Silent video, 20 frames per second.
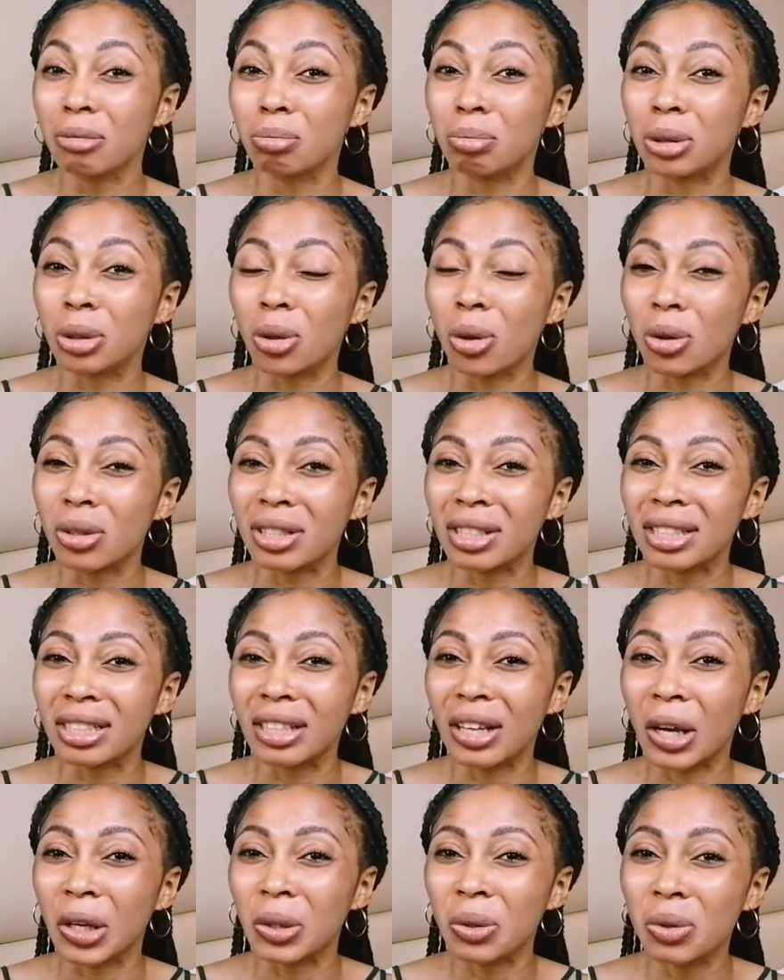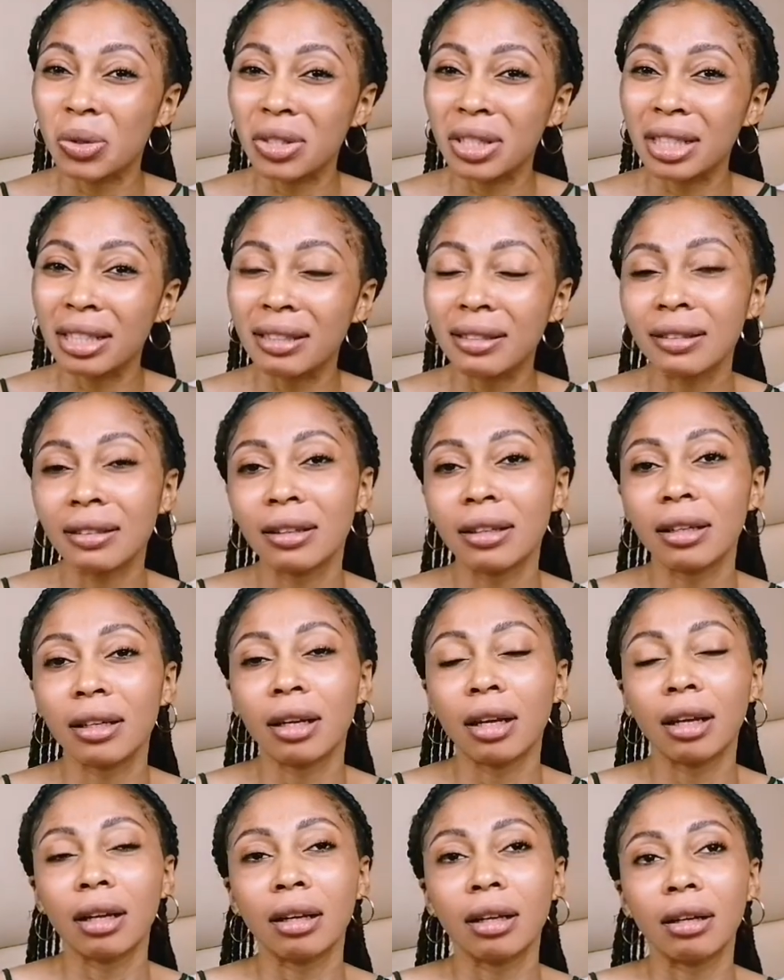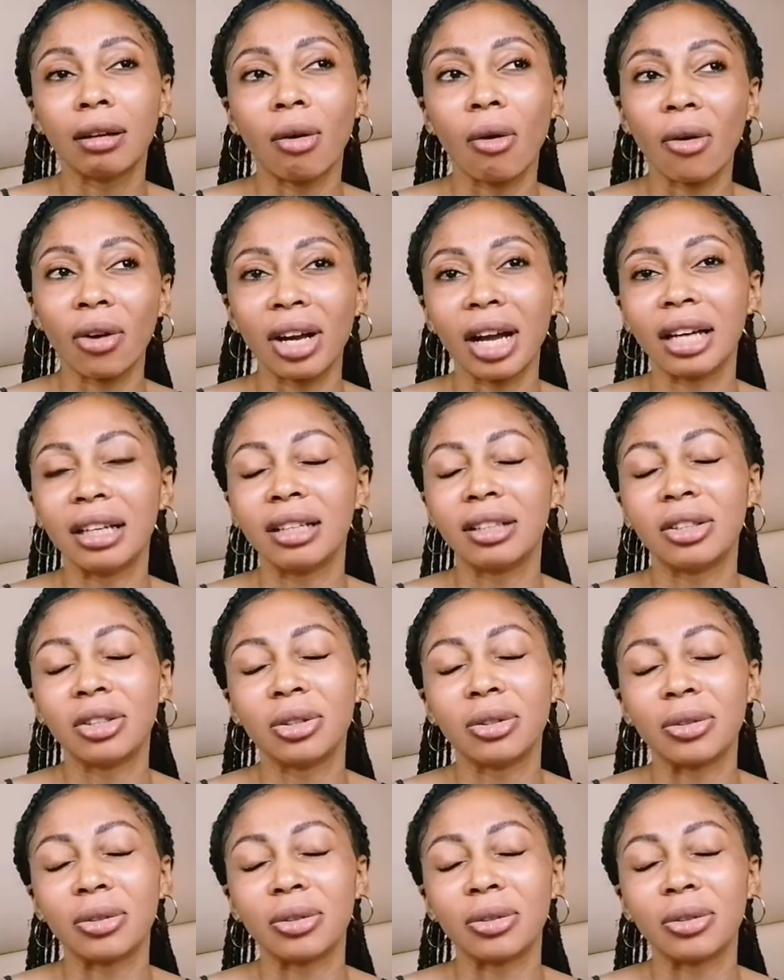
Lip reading: Because they are using organic